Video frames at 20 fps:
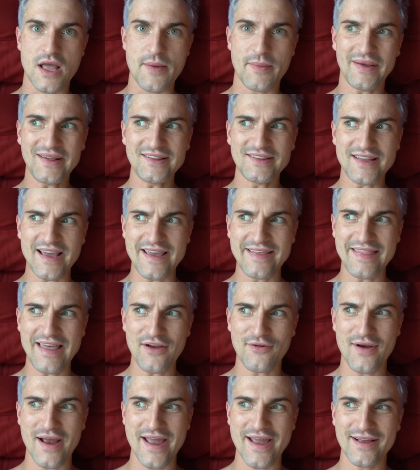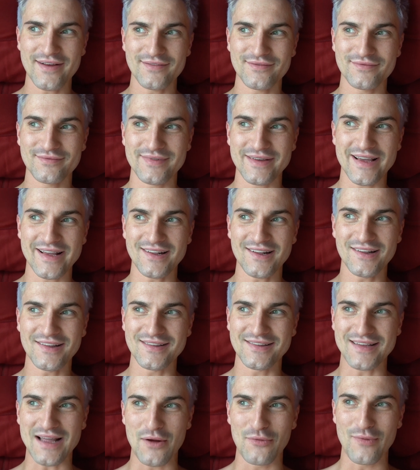I saying that right? It
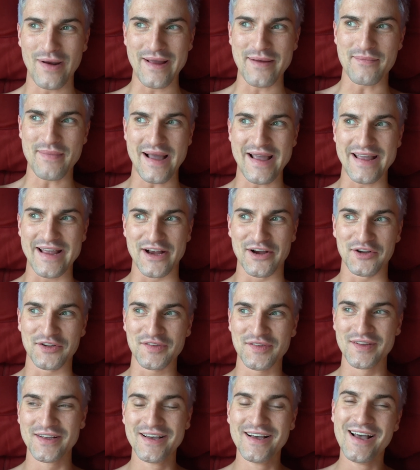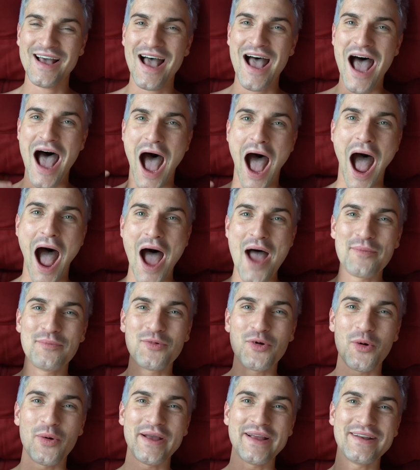doesn't sound right in my ears. I'm
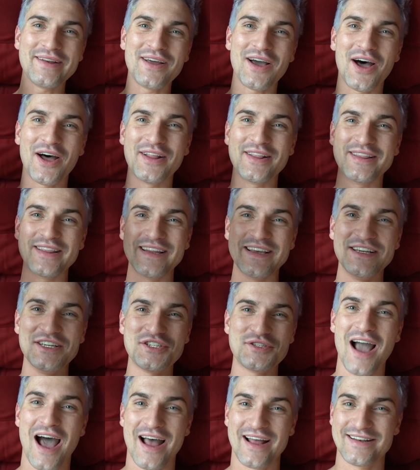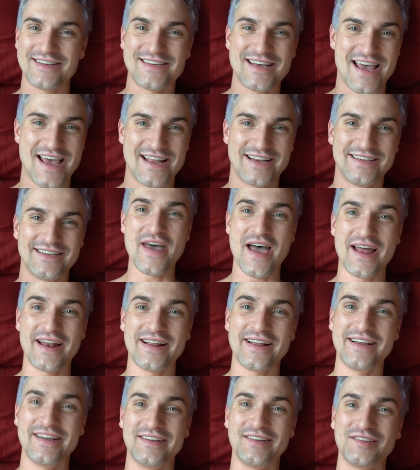going to unleash content
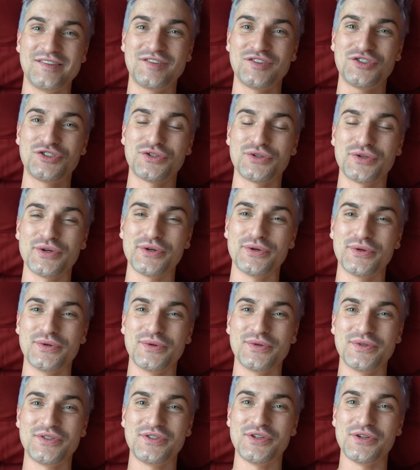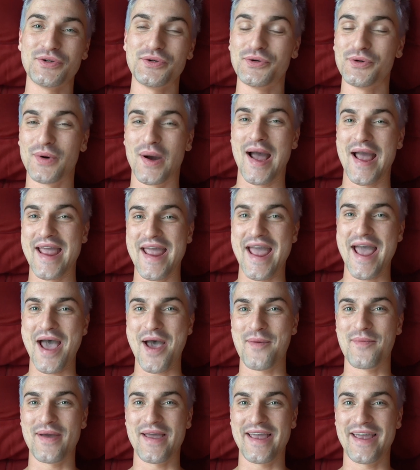that is true to who I
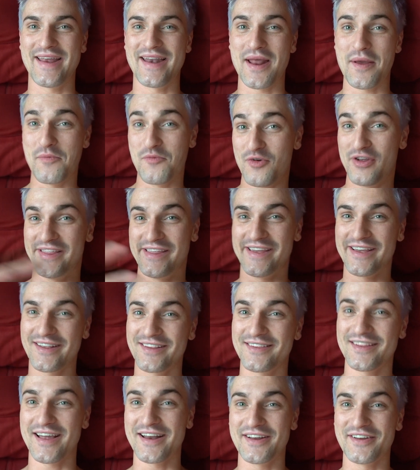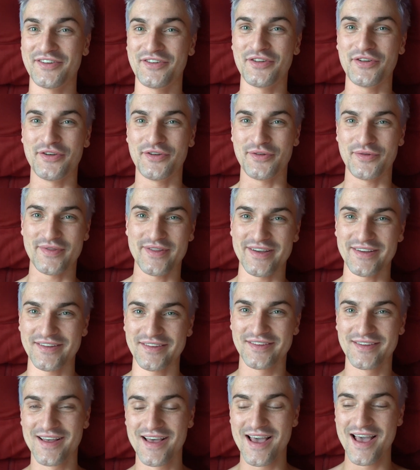am, and I'm really excited to do this.